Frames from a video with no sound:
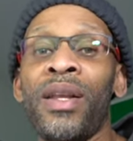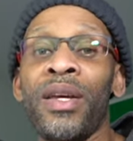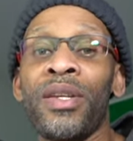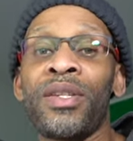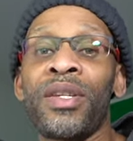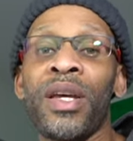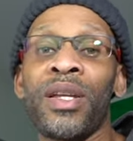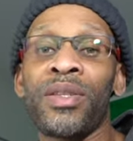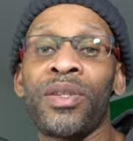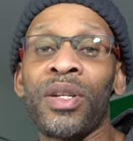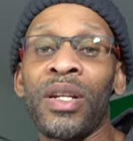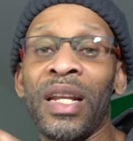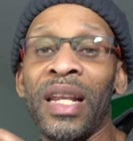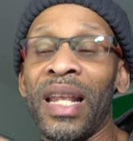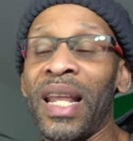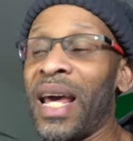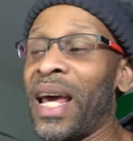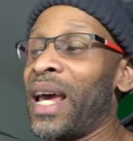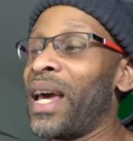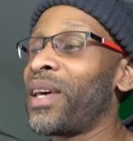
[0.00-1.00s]
let's get to the
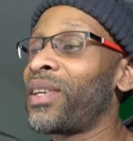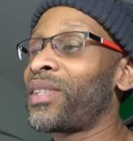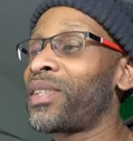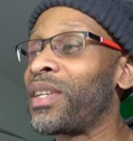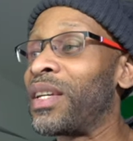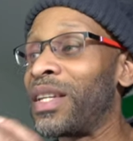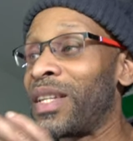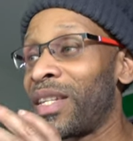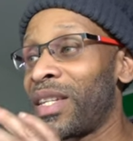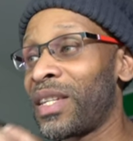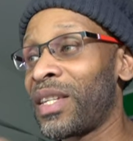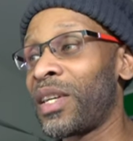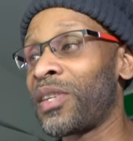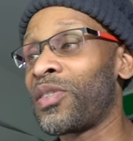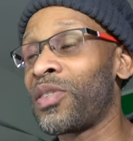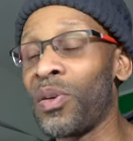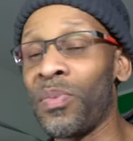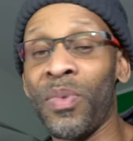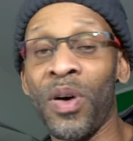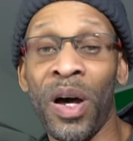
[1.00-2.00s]
last
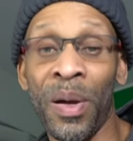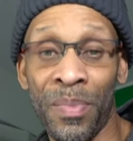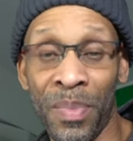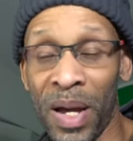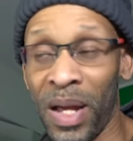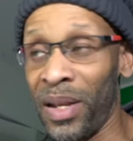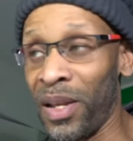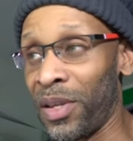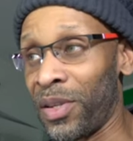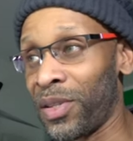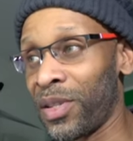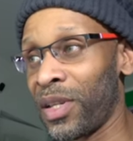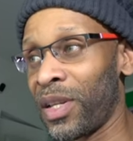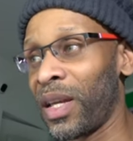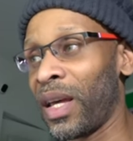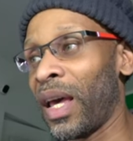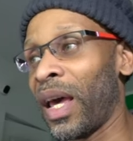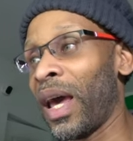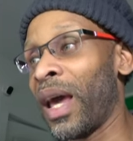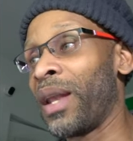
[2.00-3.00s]
system on my list,
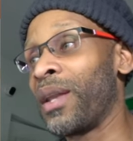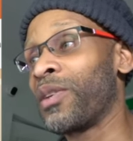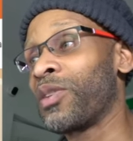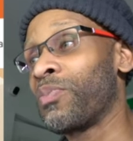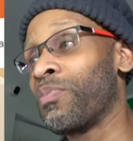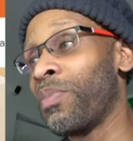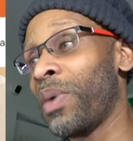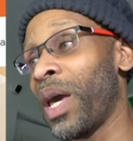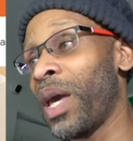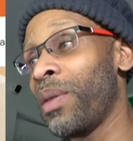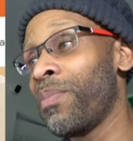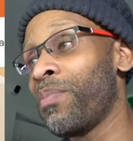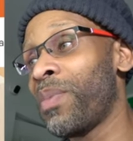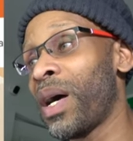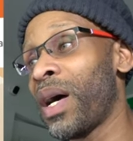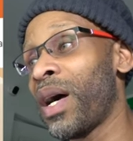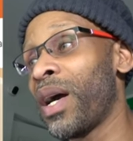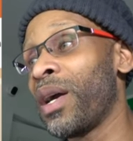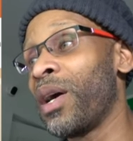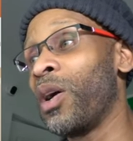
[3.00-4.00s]
and it's made
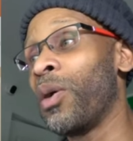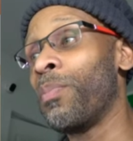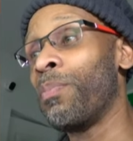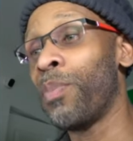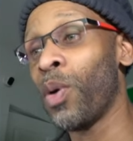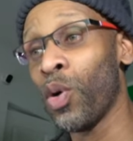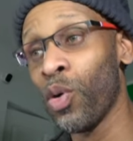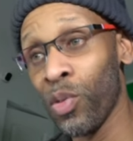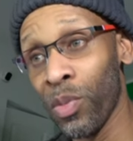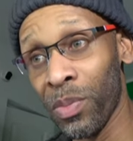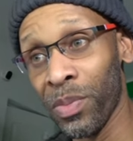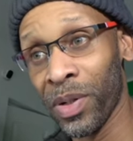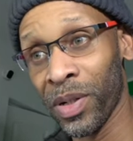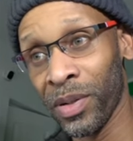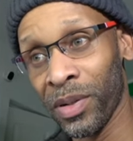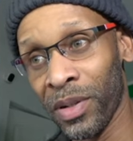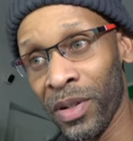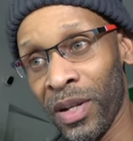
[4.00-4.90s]
by Abode.